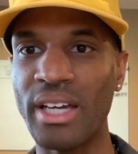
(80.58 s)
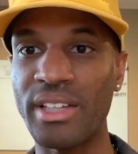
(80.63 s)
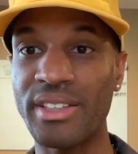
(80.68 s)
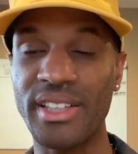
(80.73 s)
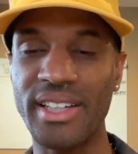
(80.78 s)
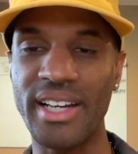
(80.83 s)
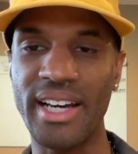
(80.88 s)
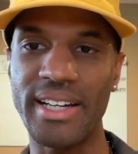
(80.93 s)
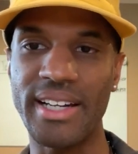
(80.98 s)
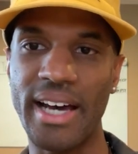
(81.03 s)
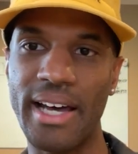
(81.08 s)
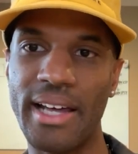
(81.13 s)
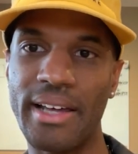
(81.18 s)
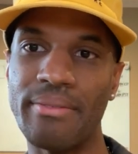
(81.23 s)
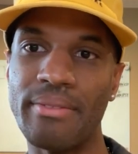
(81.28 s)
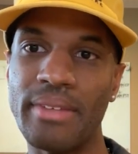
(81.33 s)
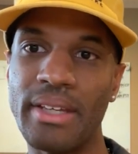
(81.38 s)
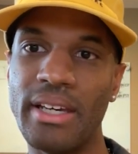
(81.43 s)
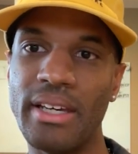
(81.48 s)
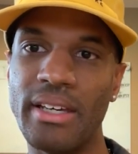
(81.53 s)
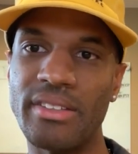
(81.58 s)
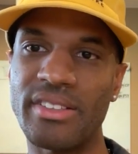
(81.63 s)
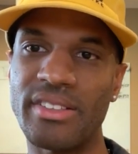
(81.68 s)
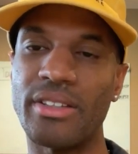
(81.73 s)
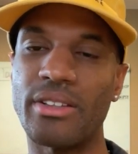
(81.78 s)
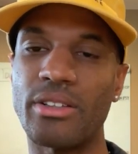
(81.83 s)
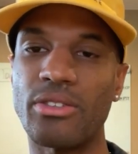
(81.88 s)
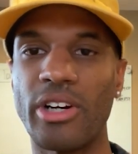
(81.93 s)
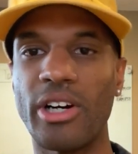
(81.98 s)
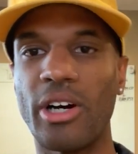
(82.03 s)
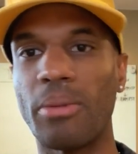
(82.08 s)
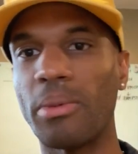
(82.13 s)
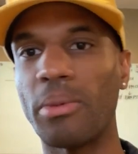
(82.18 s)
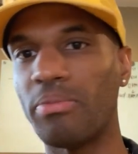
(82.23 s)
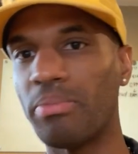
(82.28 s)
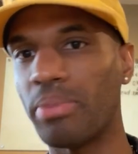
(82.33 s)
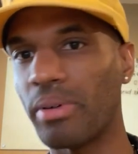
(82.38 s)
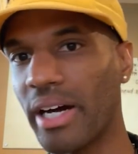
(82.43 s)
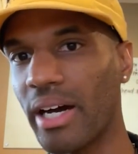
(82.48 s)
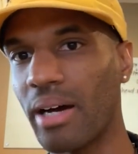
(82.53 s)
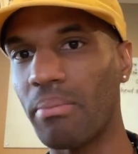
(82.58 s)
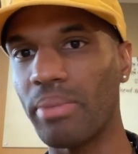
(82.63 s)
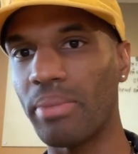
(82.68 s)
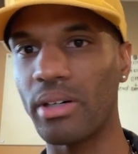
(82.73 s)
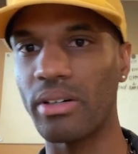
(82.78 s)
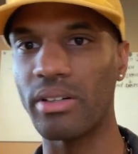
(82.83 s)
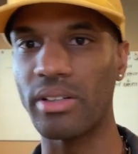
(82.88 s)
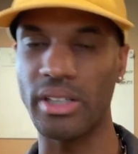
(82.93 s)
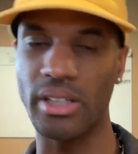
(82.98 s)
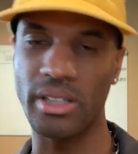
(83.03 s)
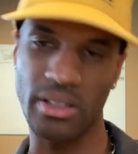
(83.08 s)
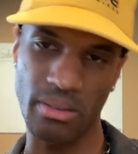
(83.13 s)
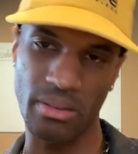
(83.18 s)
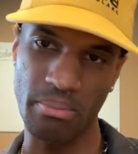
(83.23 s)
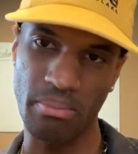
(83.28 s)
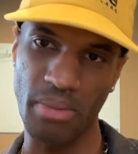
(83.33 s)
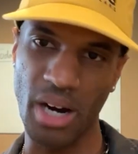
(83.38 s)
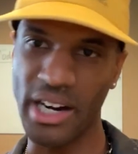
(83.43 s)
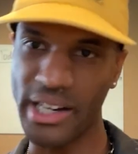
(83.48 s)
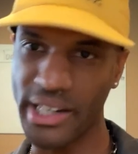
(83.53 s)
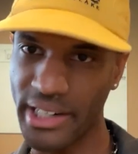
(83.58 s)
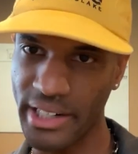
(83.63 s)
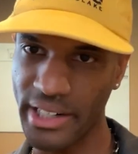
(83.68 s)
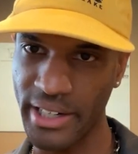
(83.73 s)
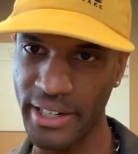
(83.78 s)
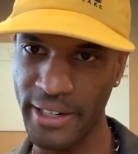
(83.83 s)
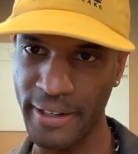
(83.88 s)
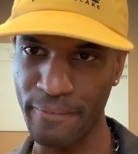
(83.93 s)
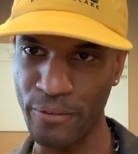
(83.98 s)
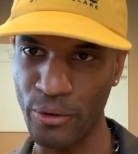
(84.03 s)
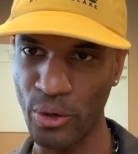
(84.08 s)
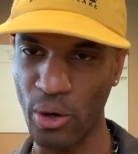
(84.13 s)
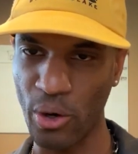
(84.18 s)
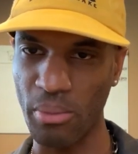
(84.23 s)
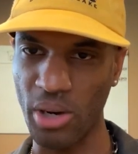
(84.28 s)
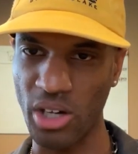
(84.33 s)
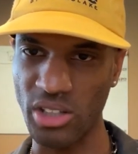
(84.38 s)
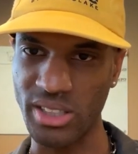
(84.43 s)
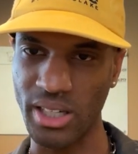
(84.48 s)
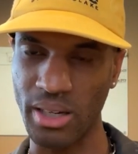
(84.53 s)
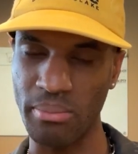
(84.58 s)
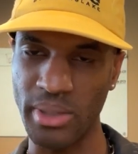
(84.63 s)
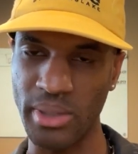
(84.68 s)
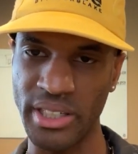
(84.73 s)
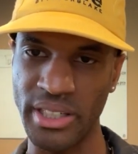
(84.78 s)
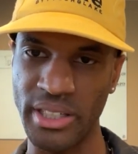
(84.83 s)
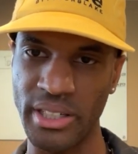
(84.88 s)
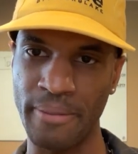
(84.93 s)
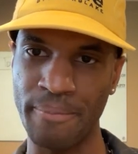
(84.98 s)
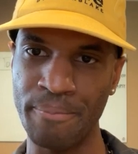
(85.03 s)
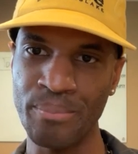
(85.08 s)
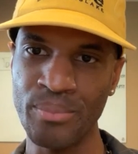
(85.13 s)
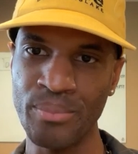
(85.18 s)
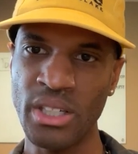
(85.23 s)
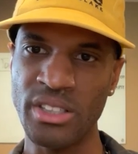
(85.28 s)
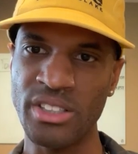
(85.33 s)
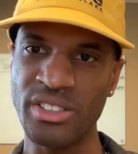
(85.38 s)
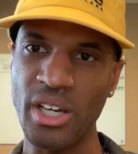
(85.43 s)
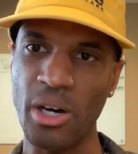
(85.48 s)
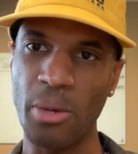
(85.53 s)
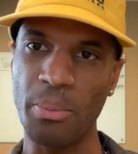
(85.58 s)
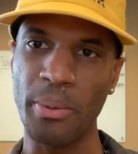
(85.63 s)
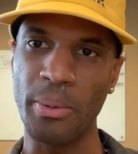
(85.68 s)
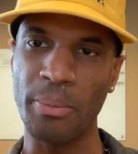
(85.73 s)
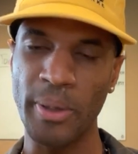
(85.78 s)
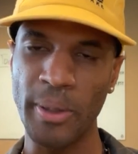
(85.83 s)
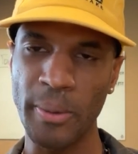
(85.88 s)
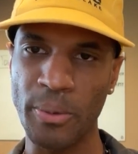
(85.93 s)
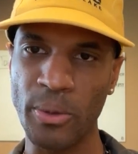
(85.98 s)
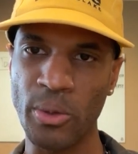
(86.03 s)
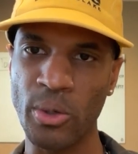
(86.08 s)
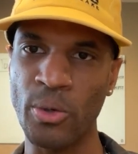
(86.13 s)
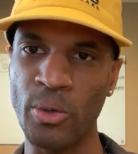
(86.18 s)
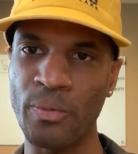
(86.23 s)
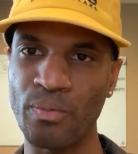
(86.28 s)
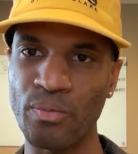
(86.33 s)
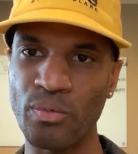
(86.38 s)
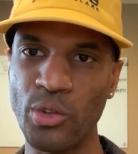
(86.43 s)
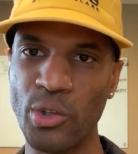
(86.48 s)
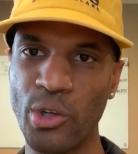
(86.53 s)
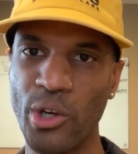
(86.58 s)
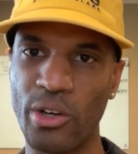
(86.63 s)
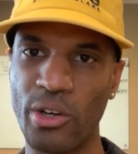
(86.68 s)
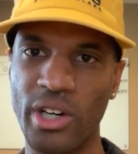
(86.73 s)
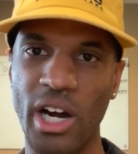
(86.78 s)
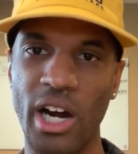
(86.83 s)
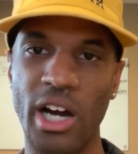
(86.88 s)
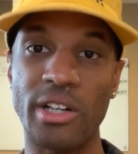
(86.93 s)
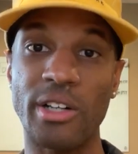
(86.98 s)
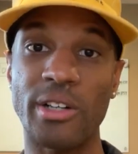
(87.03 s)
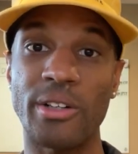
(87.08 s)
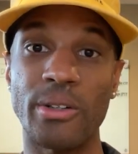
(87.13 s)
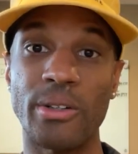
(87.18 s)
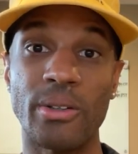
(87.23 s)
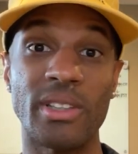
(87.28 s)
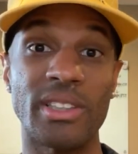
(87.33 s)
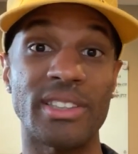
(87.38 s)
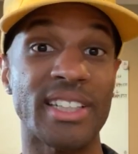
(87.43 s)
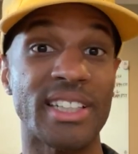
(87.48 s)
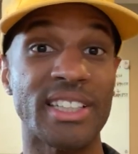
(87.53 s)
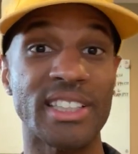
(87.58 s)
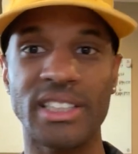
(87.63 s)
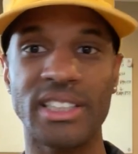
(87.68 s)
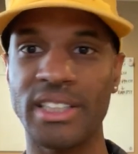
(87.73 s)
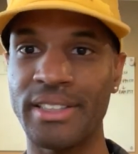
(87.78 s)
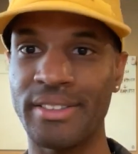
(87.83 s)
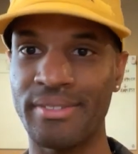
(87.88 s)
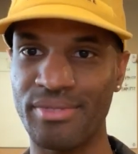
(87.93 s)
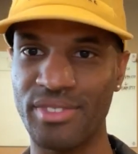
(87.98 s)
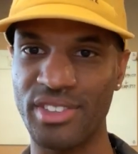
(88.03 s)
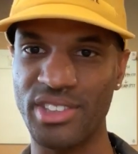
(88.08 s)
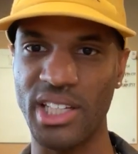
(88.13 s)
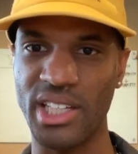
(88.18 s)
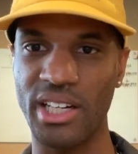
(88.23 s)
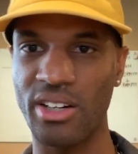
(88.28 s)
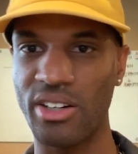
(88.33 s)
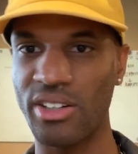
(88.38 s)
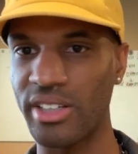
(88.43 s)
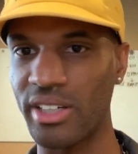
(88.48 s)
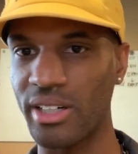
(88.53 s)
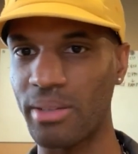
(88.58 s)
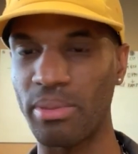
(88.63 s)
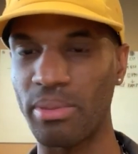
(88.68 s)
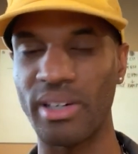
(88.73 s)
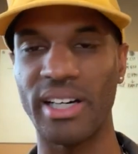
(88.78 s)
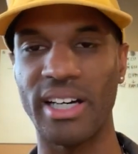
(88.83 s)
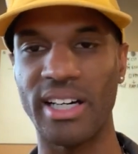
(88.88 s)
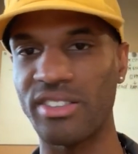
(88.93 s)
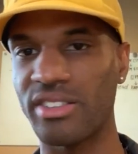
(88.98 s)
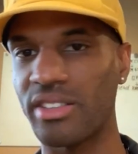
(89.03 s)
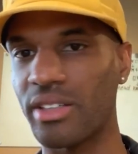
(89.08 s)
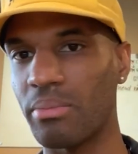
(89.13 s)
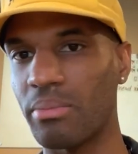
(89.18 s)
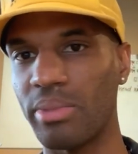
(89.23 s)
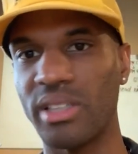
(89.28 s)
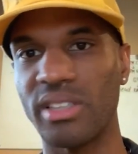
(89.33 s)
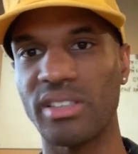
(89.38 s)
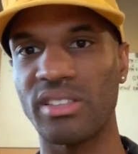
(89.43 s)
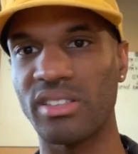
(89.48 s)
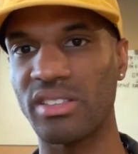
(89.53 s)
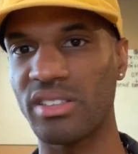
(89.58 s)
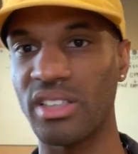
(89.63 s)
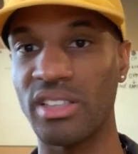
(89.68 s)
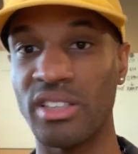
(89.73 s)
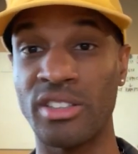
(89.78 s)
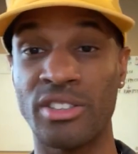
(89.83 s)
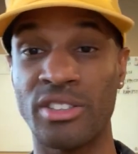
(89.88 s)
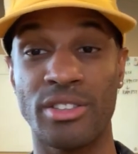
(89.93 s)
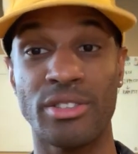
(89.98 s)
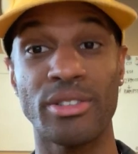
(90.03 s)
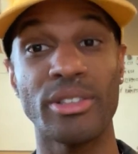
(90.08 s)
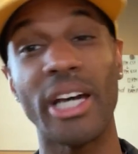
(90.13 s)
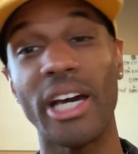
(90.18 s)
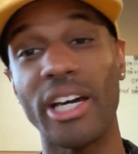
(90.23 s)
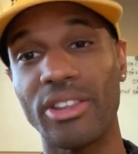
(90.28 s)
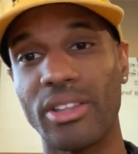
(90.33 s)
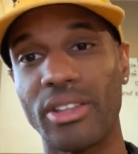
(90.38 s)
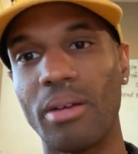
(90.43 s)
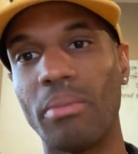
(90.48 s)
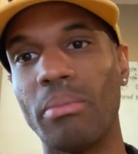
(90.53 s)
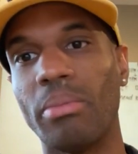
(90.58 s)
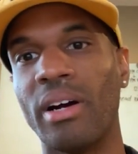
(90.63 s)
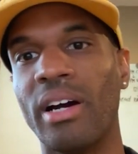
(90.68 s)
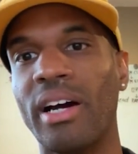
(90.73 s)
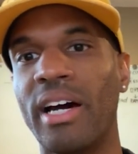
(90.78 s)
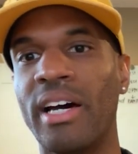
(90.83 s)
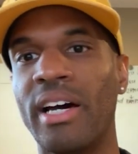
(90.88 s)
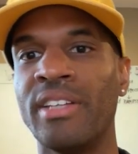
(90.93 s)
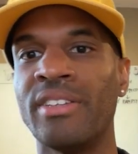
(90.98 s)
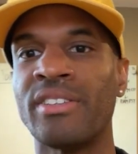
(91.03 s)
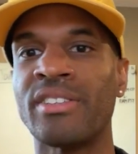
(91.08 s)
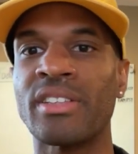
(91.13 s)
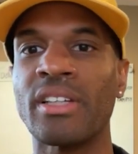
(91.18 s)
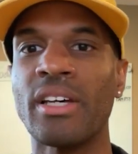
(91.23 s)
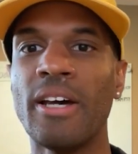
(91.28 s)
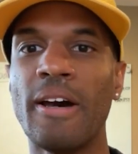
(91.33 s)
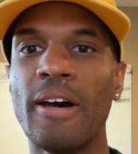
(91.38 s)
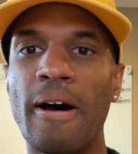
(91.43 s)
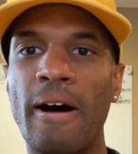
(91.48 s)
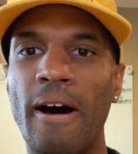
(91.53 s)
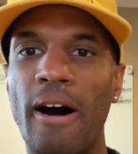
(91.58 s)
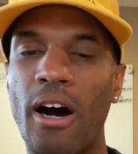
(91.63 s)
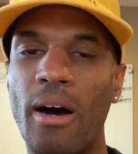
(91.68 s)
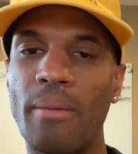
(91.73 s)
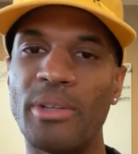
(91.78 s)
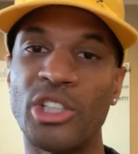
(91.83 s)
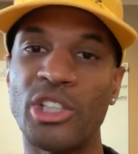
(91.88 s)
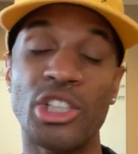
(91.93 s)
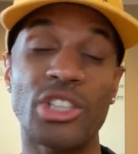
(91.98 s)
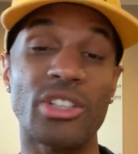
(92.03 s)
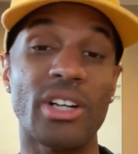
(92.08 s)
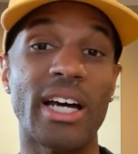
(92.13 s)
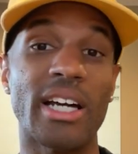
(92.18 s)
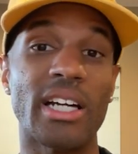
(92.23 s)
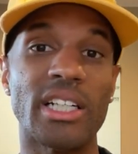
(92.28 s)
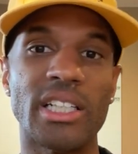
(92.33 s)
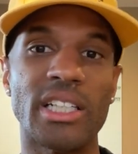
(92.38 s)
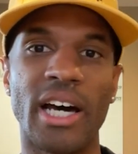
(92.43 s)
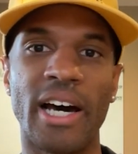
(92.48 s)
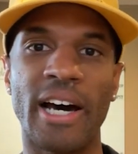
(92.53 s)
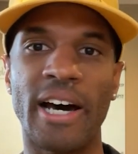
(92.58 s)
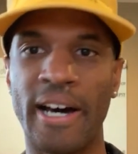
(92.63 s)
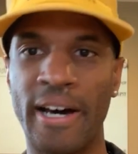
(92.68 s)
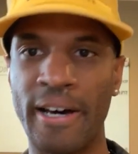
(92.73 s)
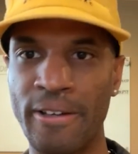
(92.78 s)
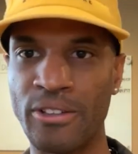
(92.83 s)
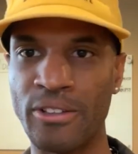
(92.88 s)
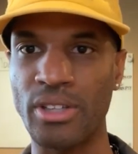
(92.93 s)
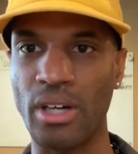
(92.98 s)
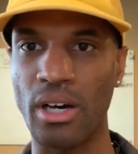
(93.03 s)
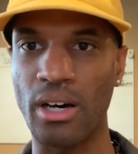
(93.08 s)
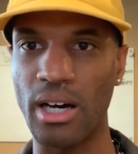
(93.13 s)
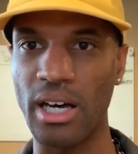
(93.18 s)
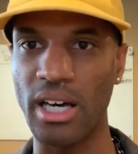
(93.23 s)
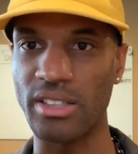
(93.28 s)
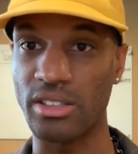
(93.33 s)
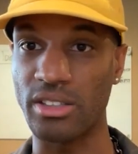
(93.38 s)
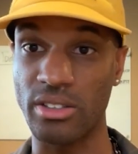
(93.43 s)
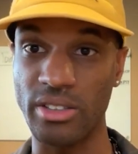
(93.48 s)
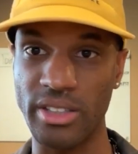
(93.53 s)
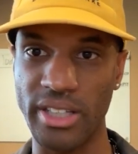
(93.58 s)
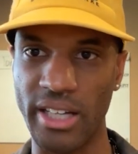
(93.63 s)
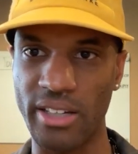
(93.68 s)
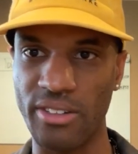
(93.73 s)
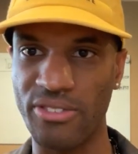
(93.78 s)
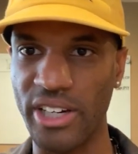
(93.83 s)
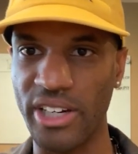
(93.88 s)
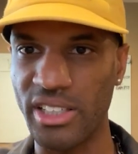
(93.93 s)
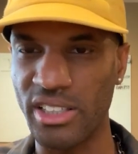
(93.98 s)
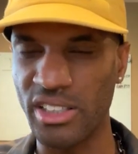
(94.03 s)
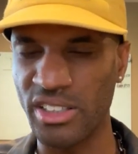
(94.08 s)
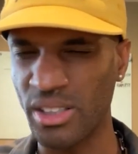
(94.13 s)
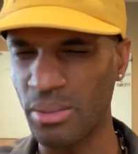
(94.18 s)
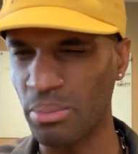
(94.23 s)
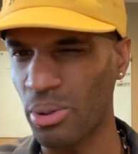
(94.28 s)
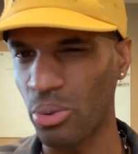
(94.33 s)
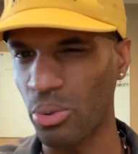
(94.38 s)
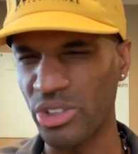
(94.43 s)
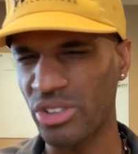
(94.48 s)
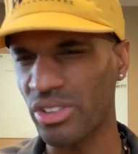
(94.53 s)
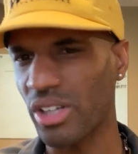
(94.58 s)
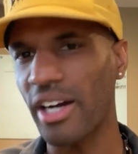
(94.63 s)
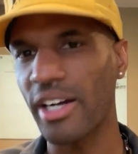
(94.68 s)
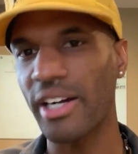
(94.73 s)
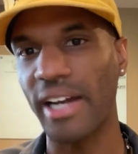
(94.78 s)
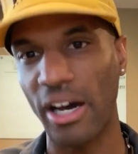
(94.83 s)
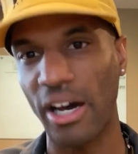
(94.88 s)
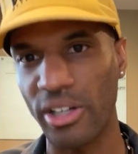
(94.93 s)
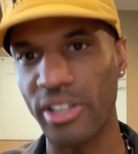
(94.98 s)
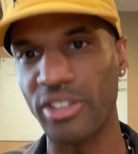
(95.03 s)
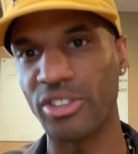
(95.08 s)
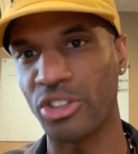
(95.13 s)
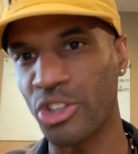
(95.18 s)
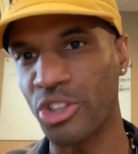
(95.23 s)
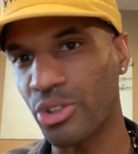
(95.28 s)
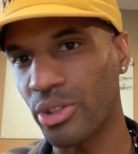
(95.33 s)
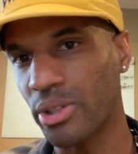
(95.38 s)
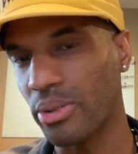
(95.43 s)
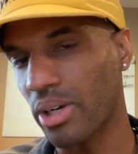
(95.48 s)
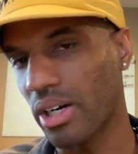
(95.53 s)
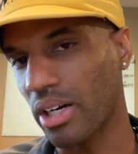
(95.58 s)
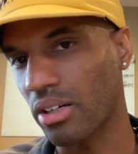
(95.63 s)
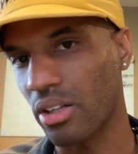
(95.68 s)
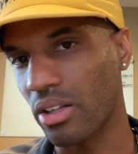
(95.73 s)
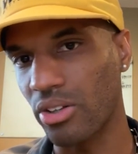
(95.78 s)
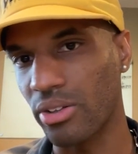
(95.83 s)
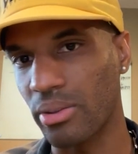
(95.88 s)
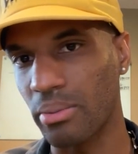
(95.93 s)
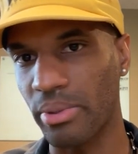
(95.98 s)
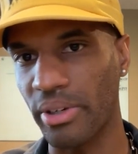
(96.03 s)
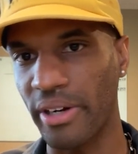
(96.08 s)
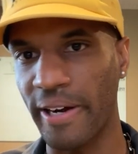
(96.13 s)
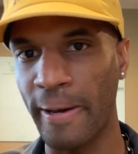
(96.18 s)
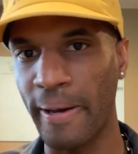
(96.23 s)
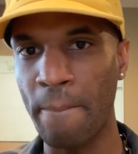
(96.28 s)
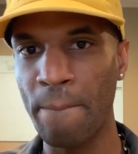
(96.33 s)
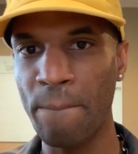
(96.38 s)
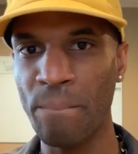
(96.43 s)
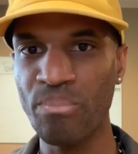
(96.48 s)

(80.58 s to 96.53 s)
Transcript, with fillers: And today that is in the realm of brand building, marketing, you know, multimedia, just helping people, you know, garner new attention, scale their brands, their businesses, create their brands, um, and strategize uh, as a creative agency. But we started out as a streetwear clothing brand.